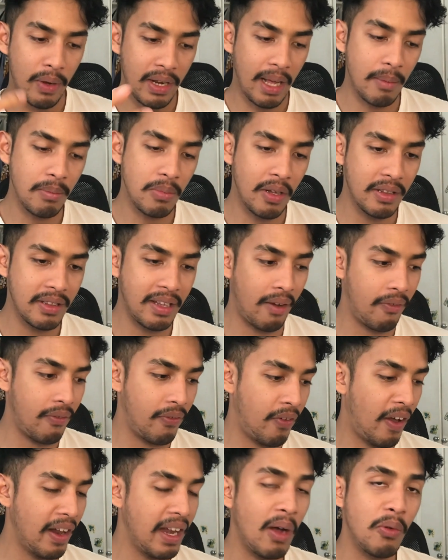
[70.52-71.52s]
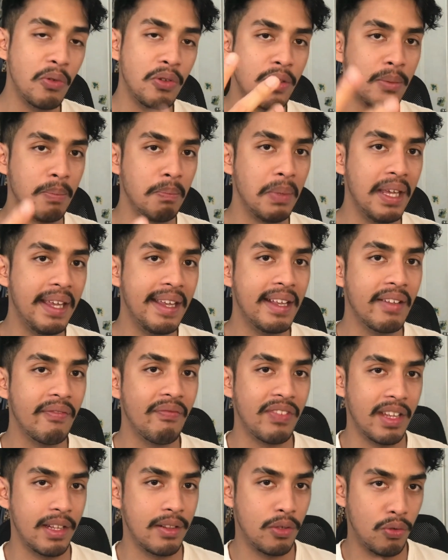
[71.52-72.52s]
when I'm not that fun, I wasn't being
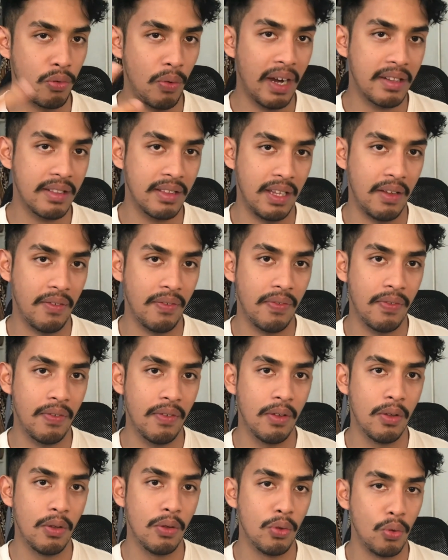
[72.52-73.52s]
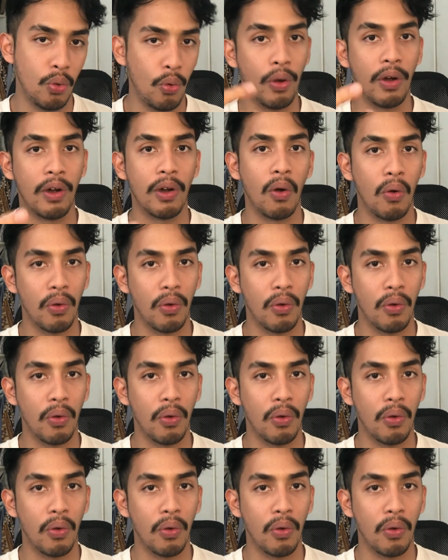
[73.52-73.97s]
attractive to her